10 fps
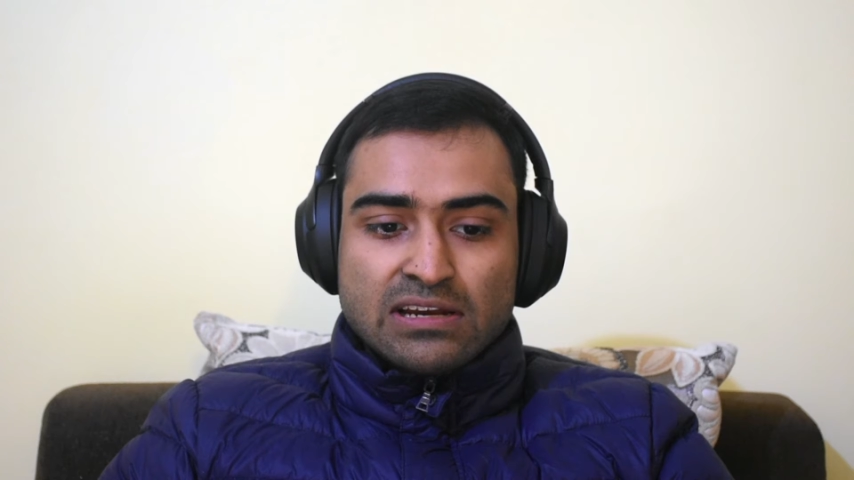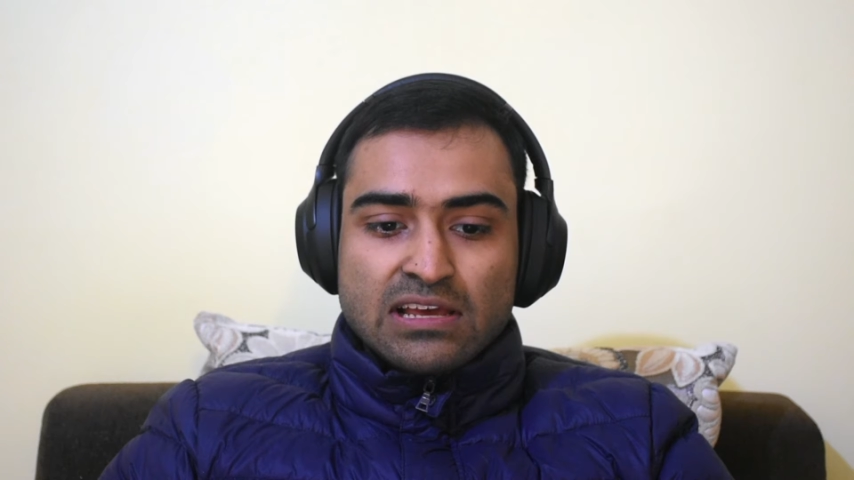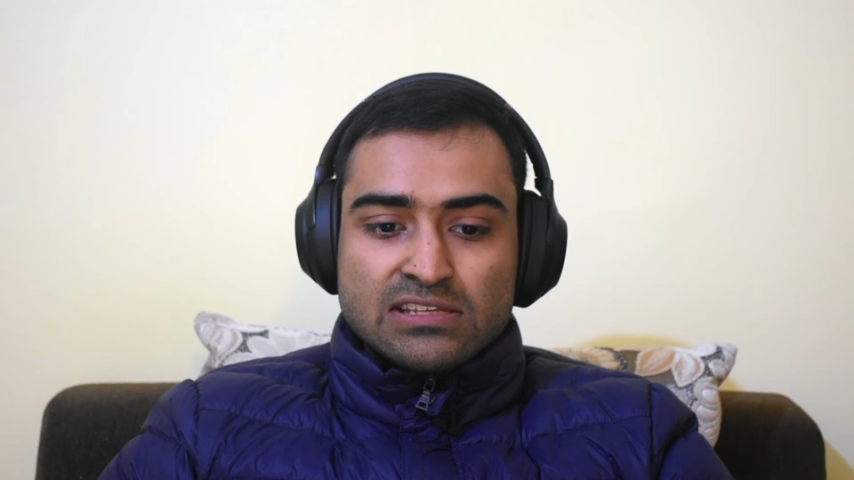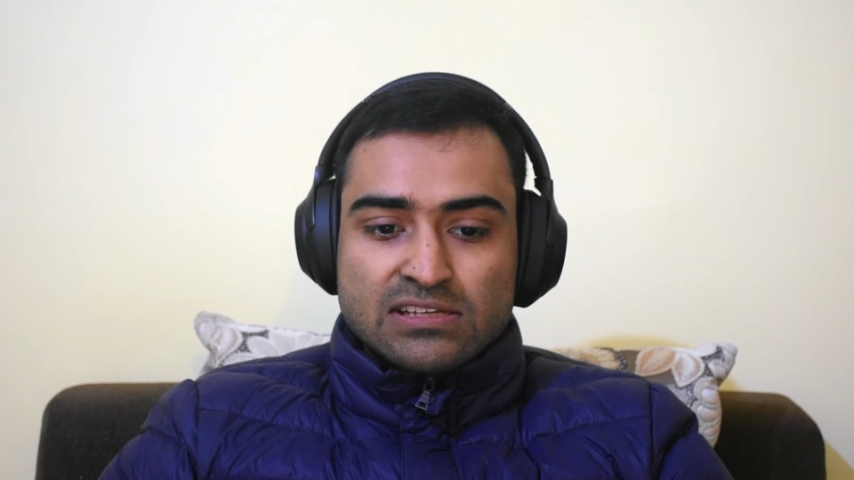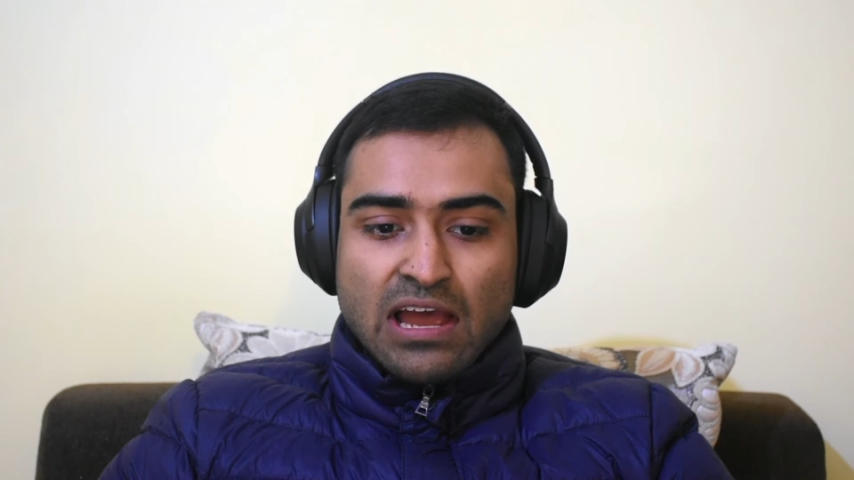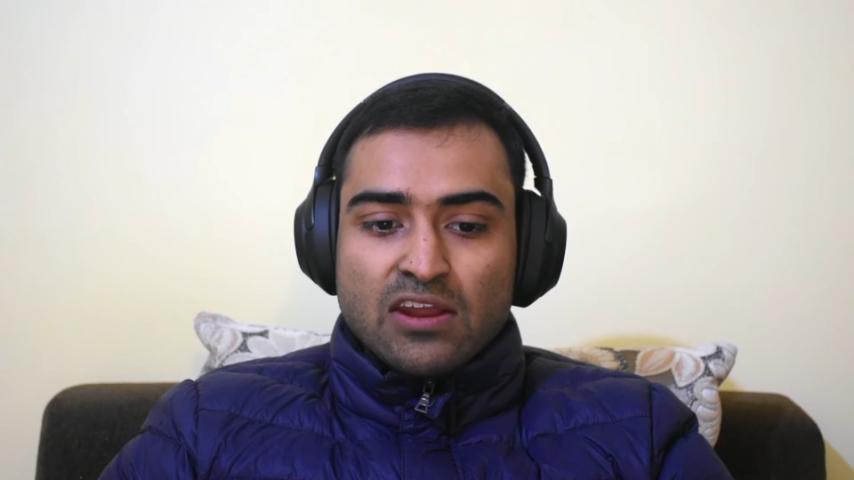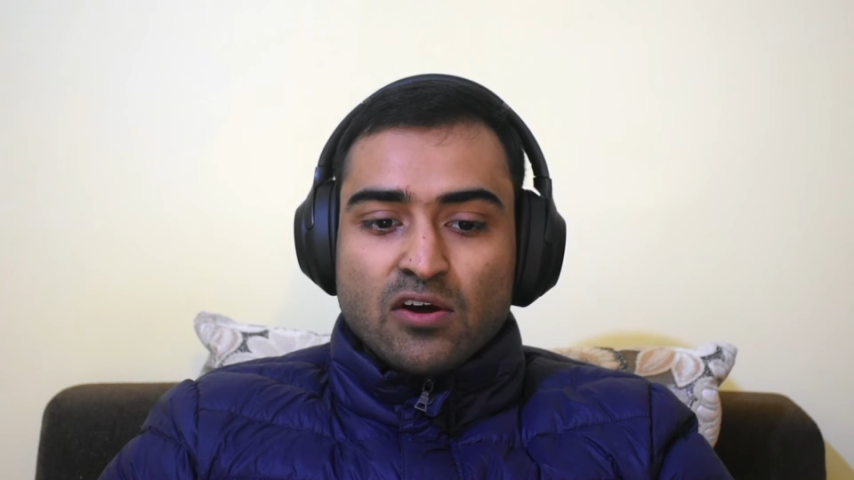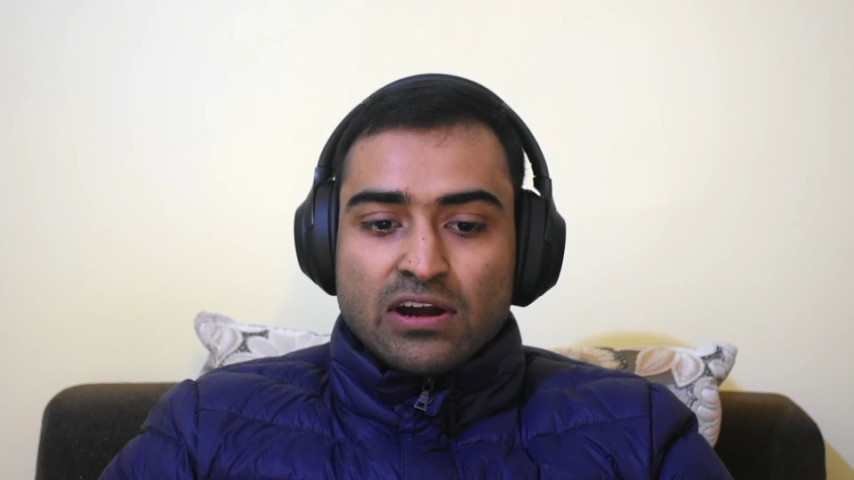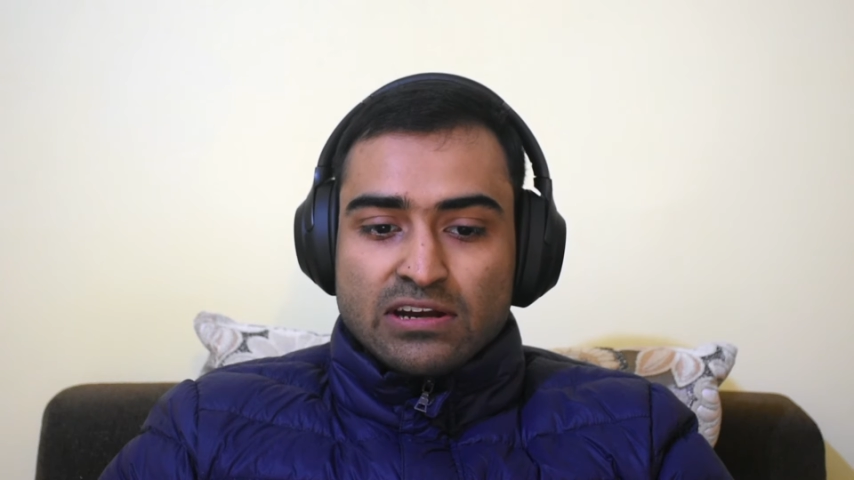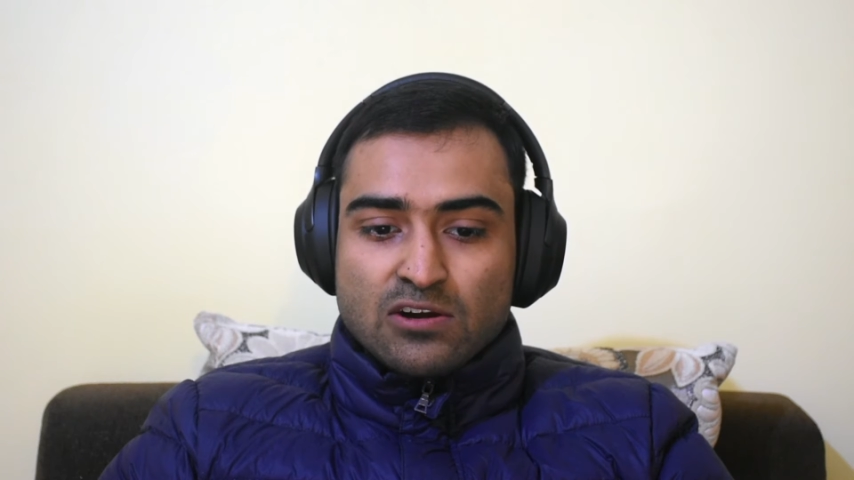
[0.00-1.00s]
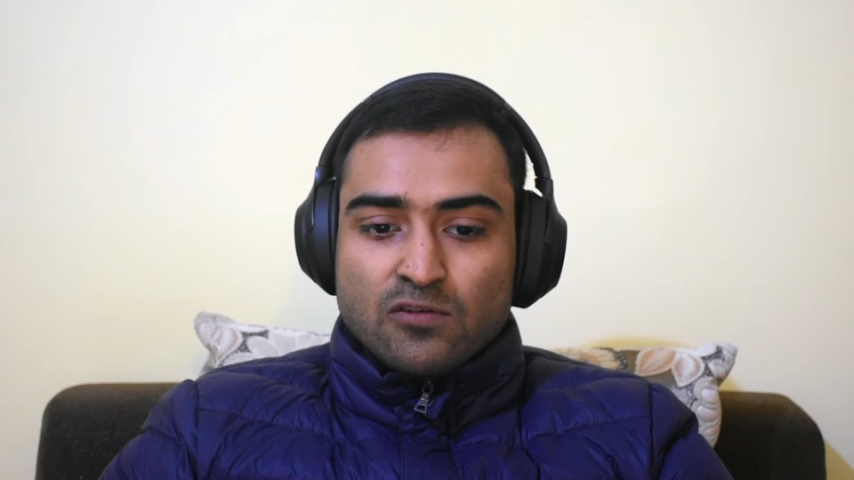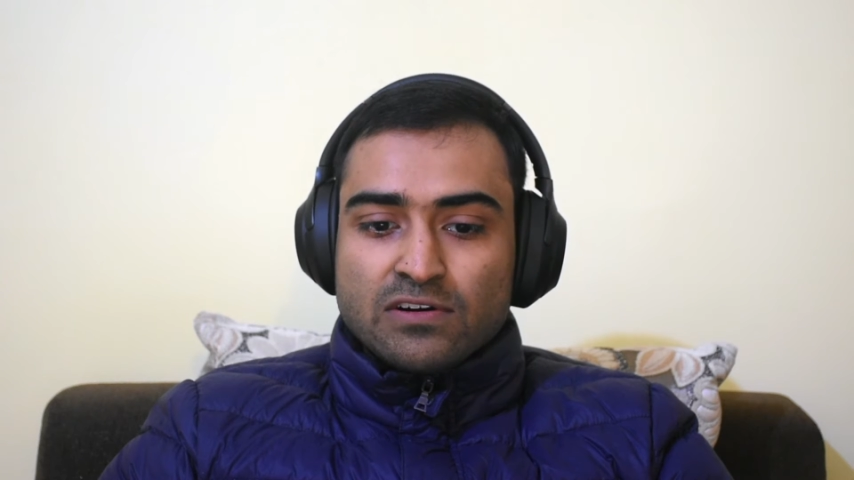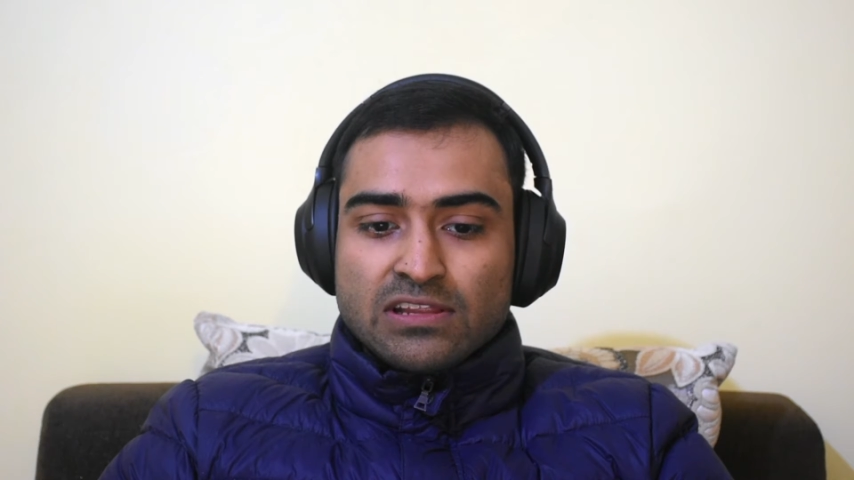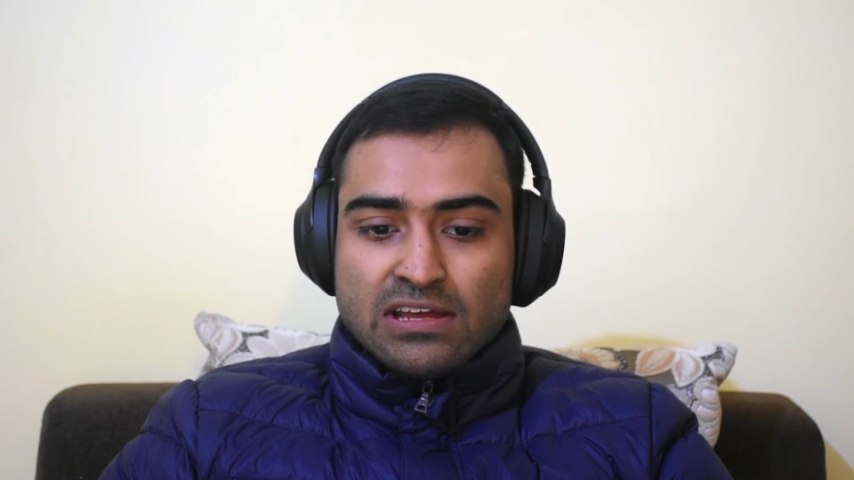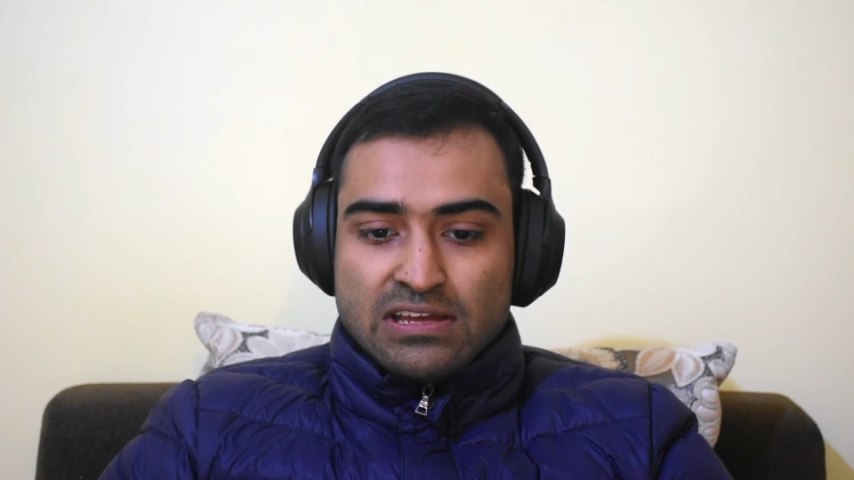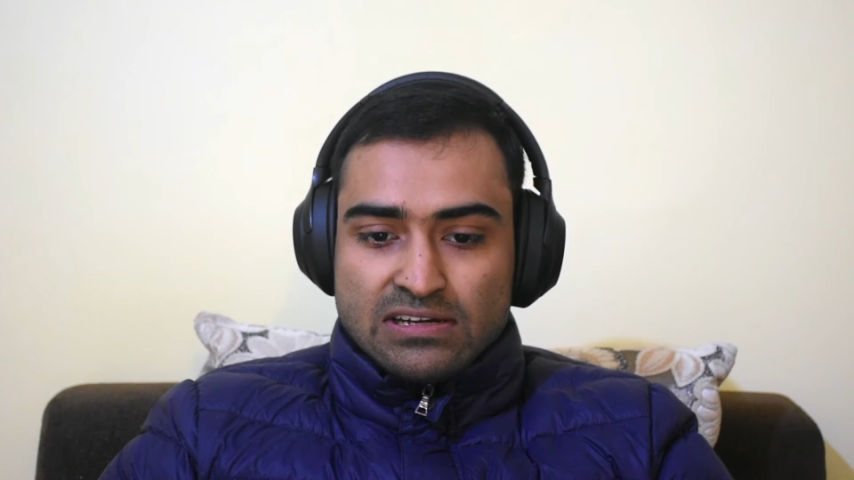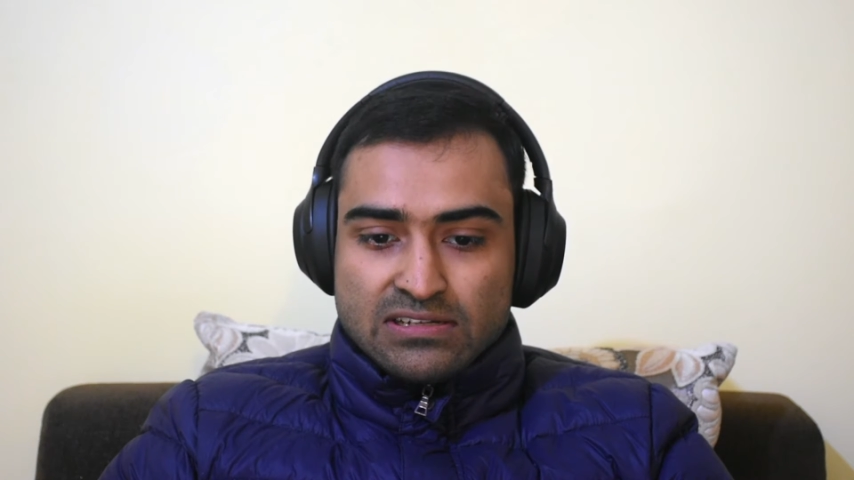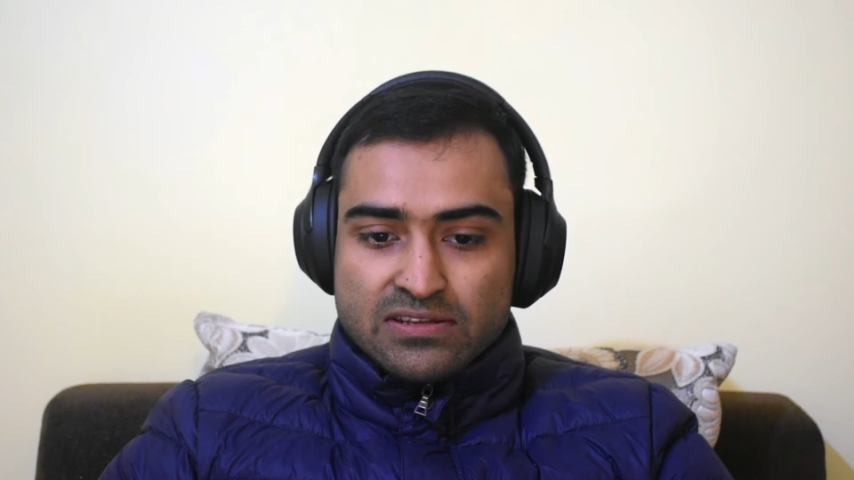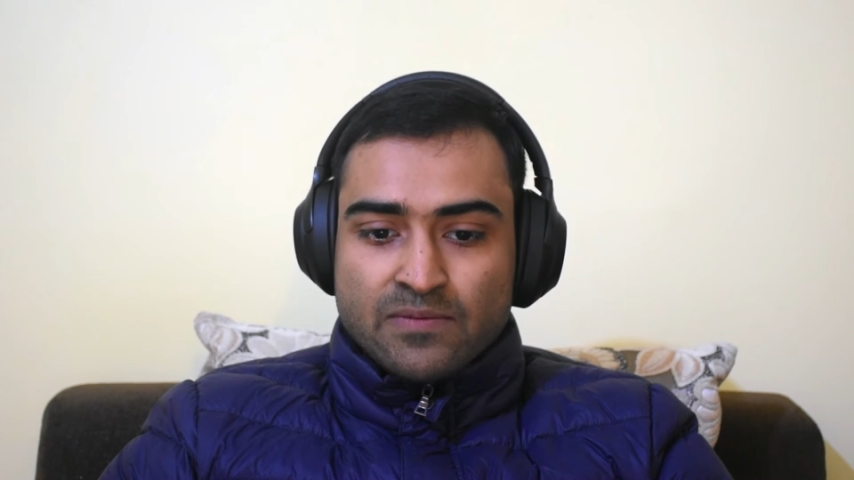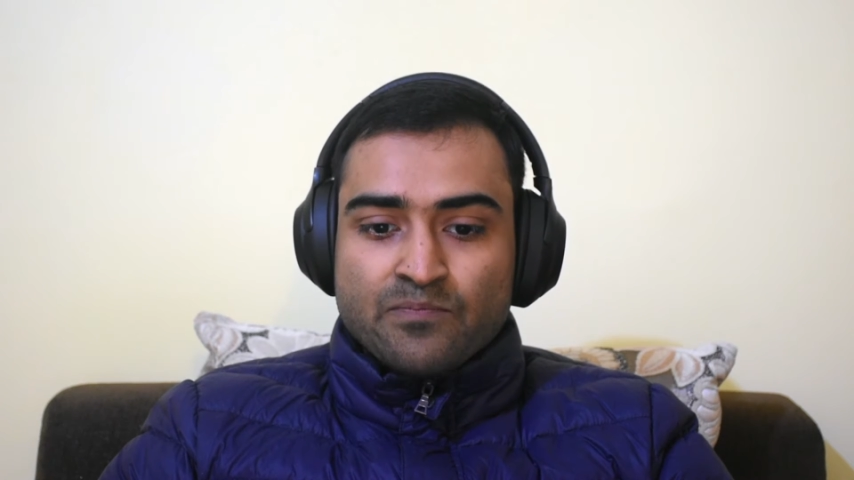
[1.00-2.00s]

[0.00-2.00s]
has skyrocketed over the years.